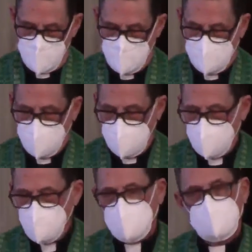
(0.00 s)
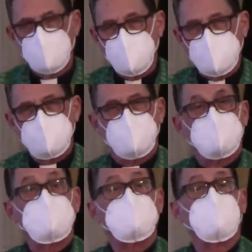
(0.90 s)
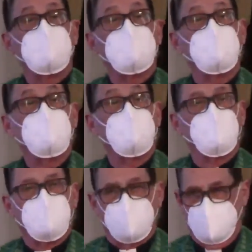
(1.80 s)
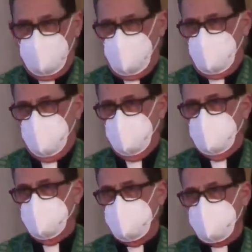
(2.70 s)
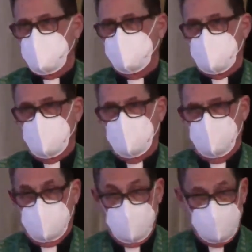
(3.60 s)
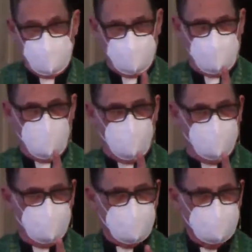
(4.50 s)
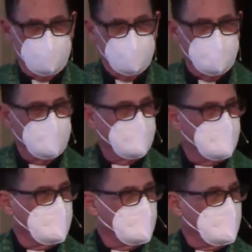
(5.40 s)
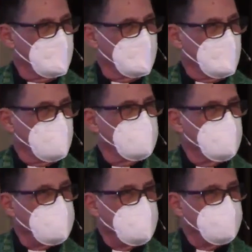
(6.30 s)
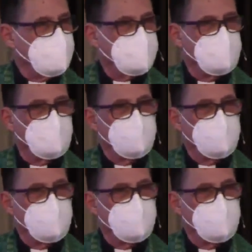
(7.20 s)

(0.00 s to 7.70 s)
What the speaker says: And how are we to keep our cool in the midst of it all? That's the challenge. How are you going to keep your cool?